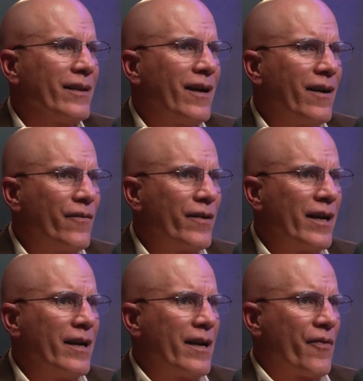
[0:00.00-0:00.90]
I love
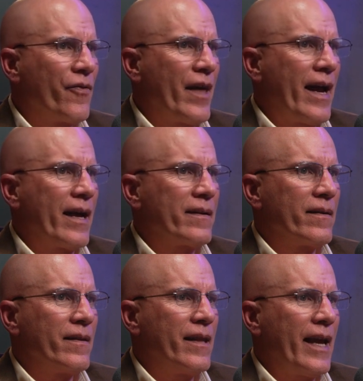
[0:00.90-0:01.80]
that
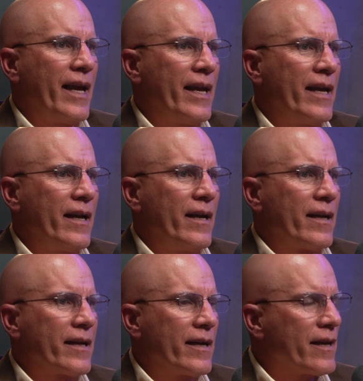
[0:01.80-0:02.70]
they
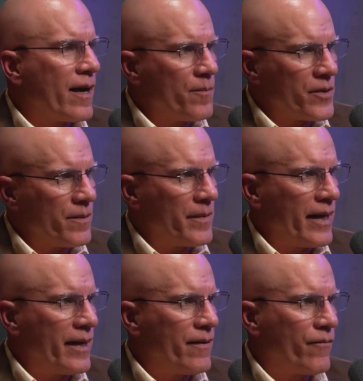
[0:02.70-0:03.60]
can come to
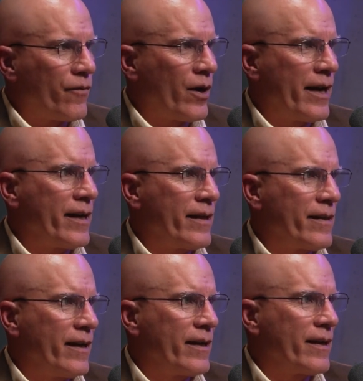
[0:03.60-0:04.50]
me for
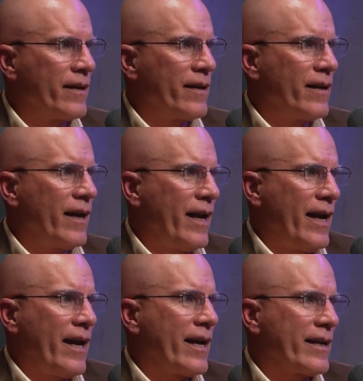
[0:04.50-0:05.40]
anything
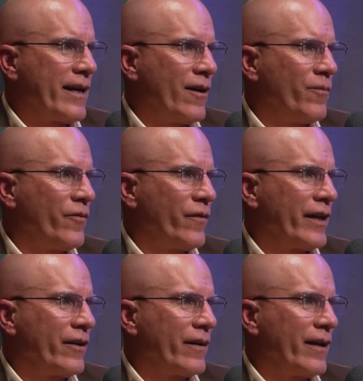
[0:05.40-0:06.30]
and I can help them
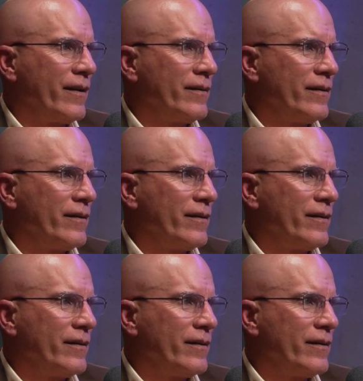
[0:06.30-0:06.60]
figure it out.